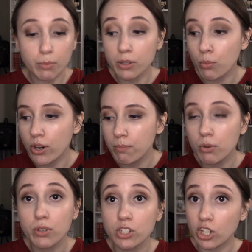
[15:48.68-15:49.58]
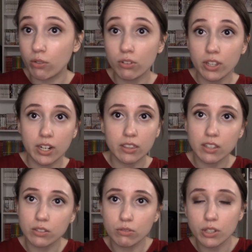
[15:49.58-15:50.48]
about the brand Milk in general, and I think
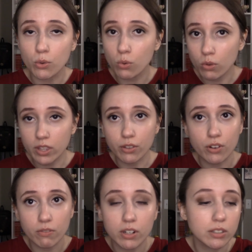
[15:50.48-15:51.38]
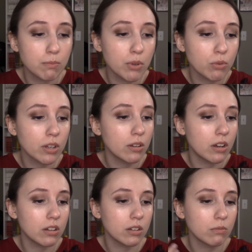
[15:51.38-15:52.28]
it's really cool that they're giving us Milk
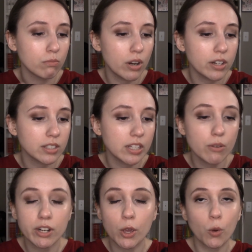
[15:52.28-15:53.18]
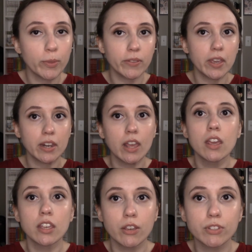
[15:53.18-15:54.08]
products now, and I hope that they can
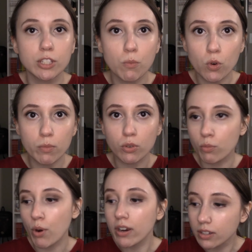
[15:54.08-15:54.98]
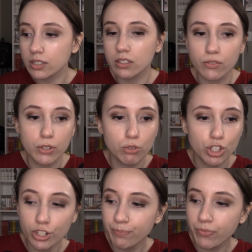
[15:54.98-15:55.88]
give us some more Milk products in the
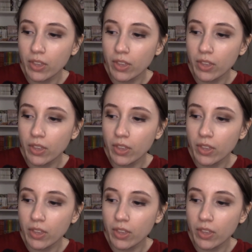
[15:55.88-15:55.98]
future.